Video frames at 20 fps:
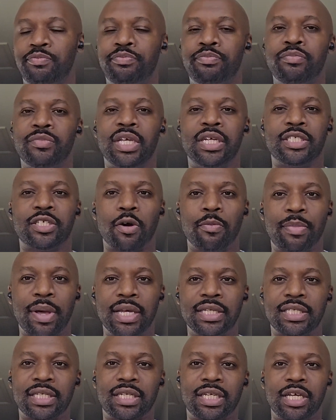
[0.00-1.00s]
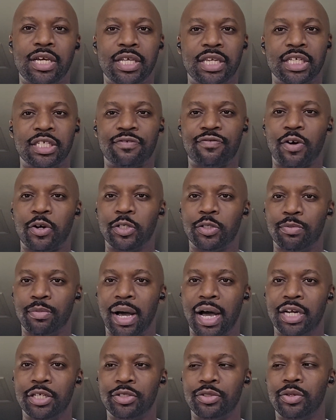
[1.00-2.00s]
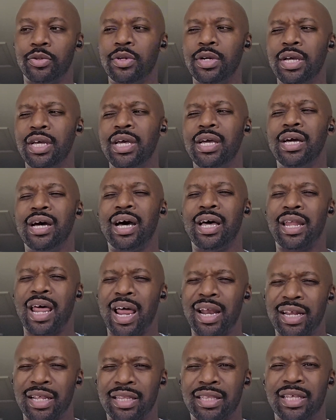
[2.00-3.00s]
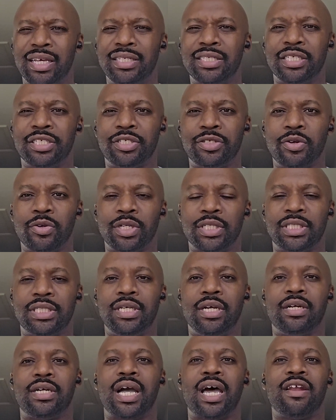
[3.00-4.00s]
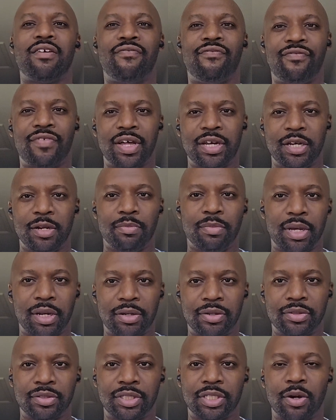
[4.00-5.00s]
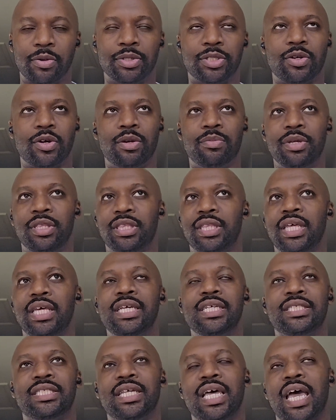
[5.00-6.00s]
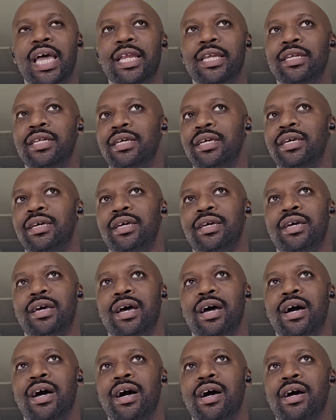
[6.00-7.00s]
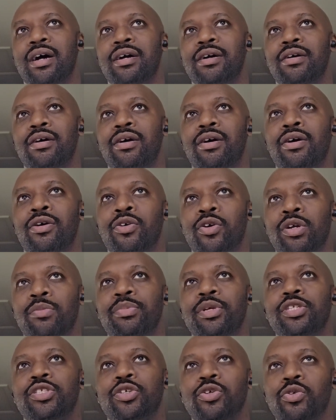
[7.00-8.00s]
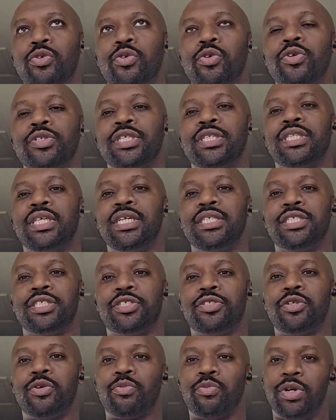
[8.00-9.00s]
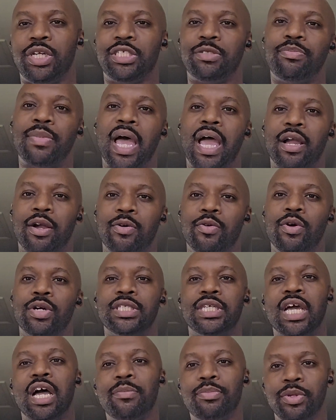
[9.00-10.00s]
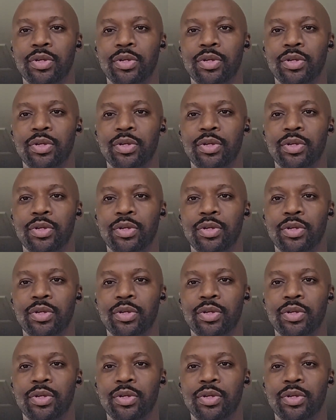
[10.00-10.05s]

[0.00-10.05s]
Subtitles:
And so basically in this first module, a lot of the things that you're going to see are kind of fundamental. So it's going to be things that are going to be tools and things that you can reach back on to help you